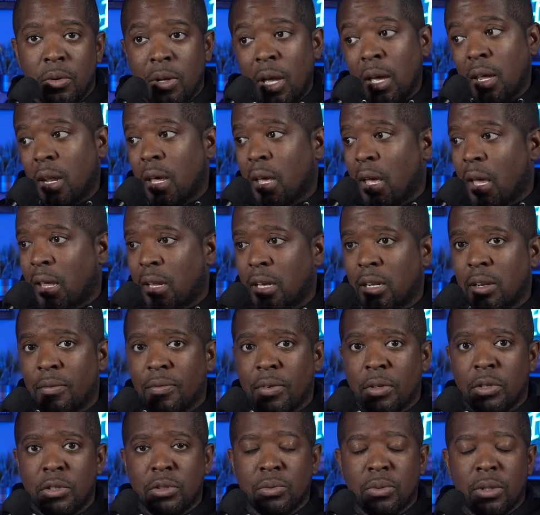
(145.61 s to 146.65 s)
Yeah, they had
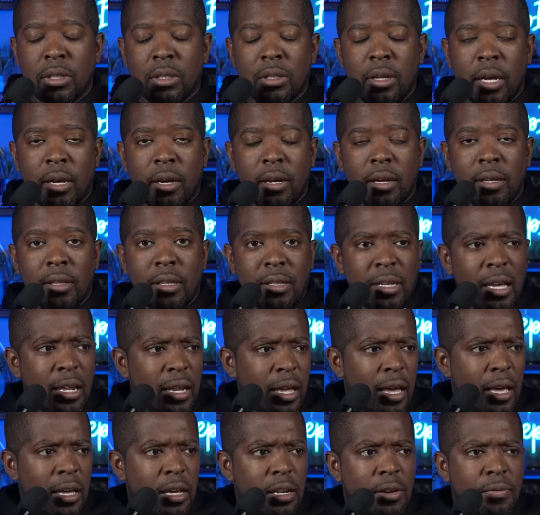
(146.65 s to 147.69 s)
interviews with Aaron Glenn. Yeah,
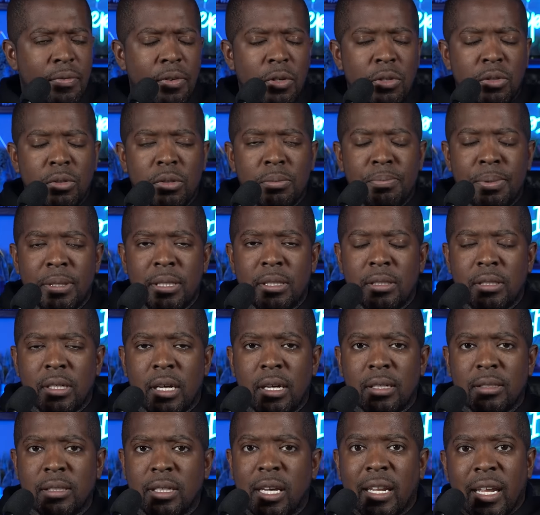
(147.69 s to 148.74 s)
they had interviews with Ben Johnson.